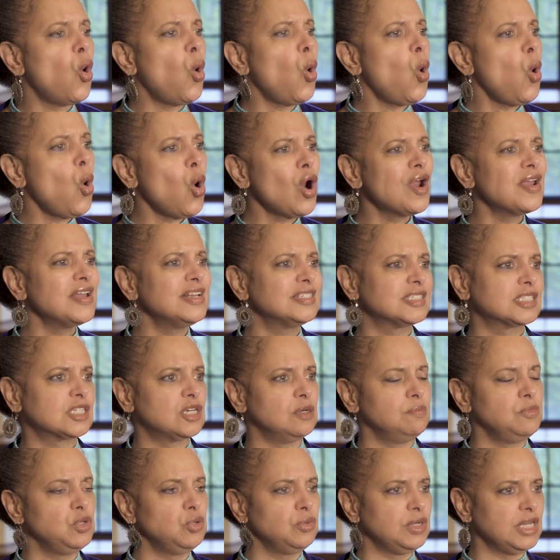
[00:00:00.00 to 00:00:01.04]
or his
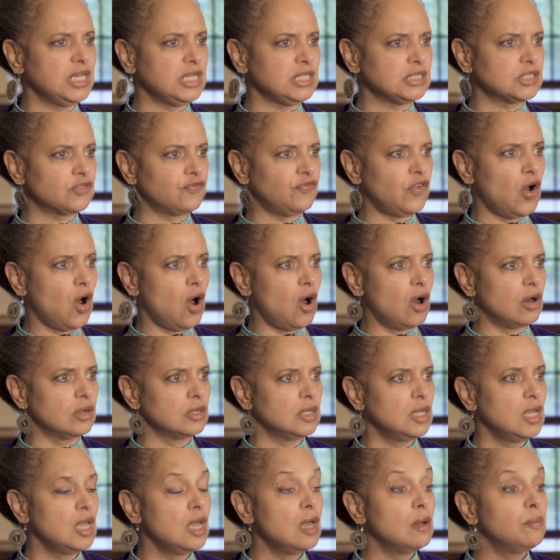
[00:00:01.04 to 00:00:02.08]
community's fault